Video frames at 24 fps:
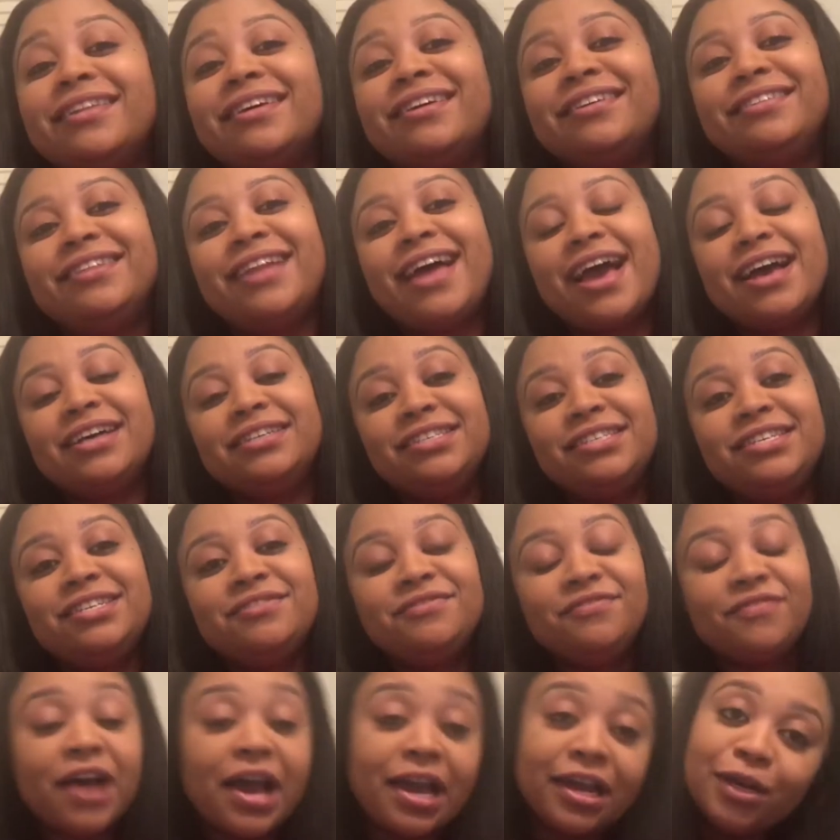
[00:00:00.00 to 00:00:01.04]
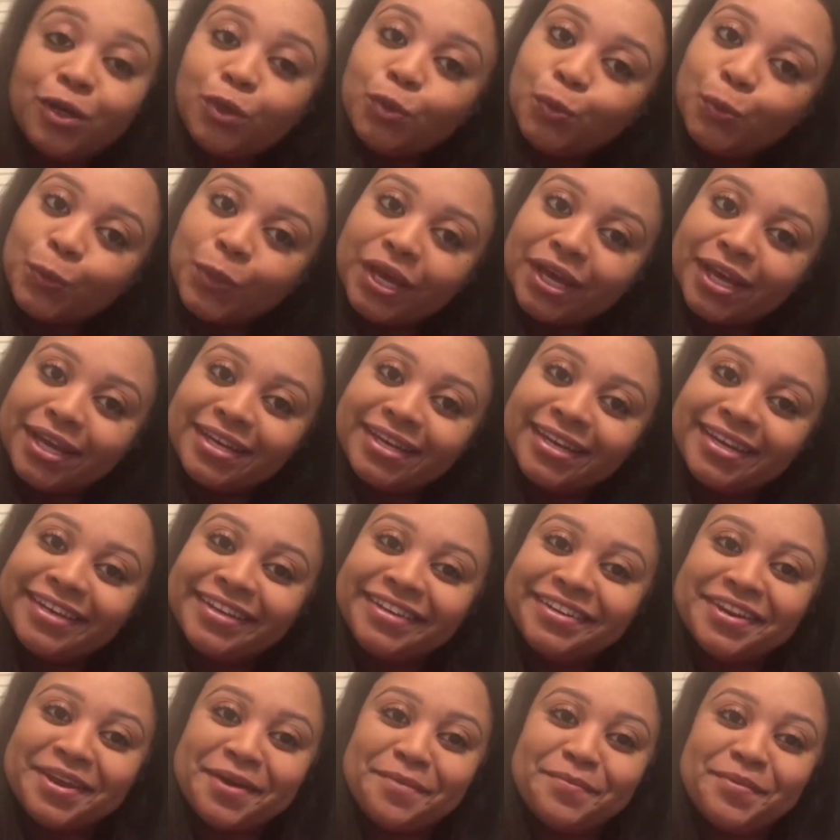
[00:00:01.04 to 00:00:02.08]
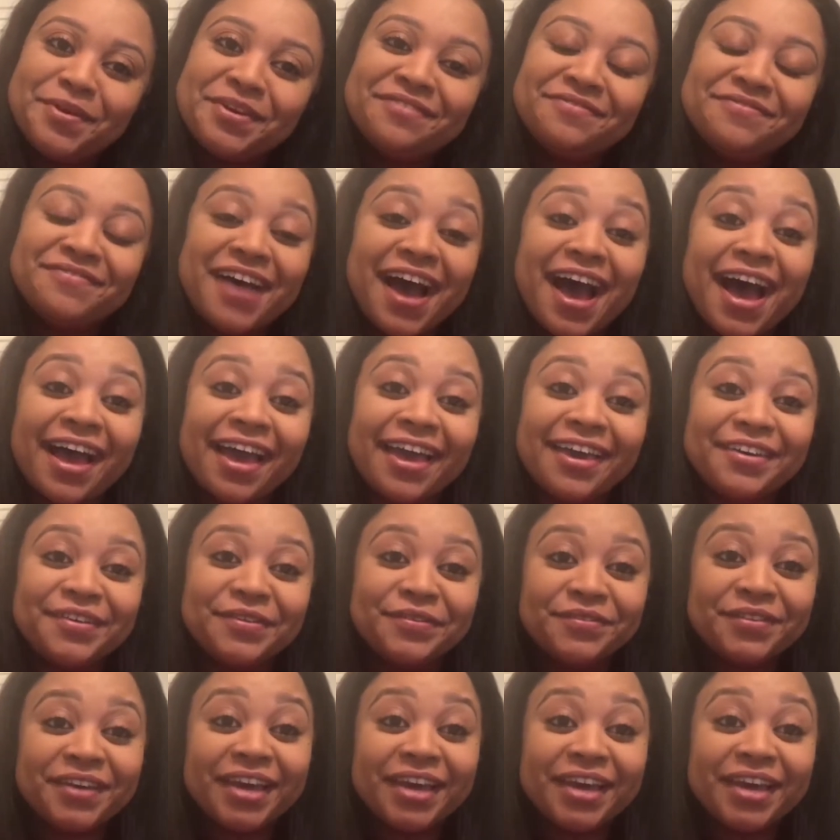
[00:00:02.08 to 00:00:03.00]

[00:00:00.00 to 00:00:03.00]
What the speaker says: The last and final one, number 5,